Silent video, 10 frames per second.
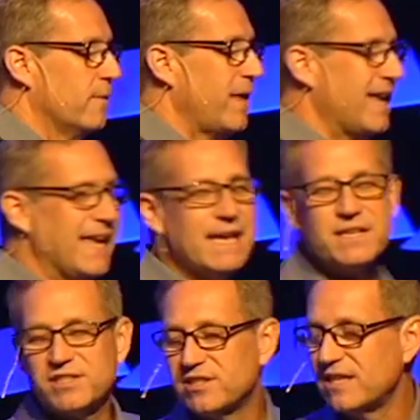That he
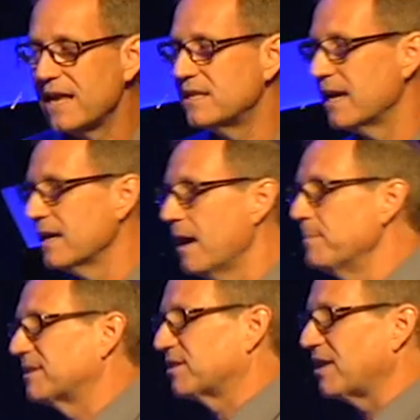is sending a
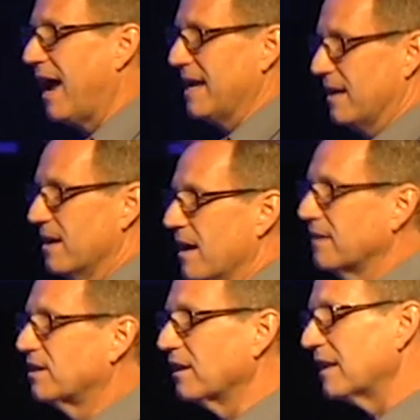Messiah,
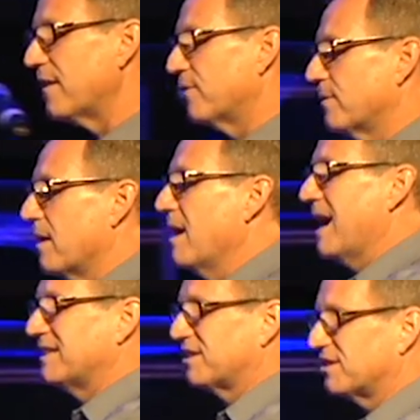a deliverer,
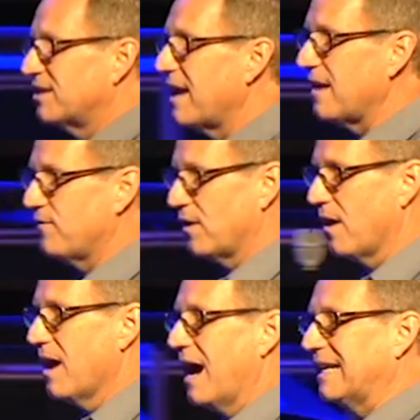a savior,
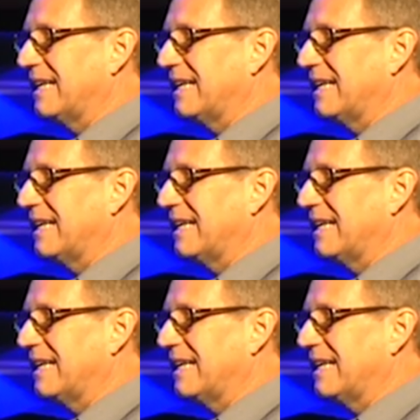a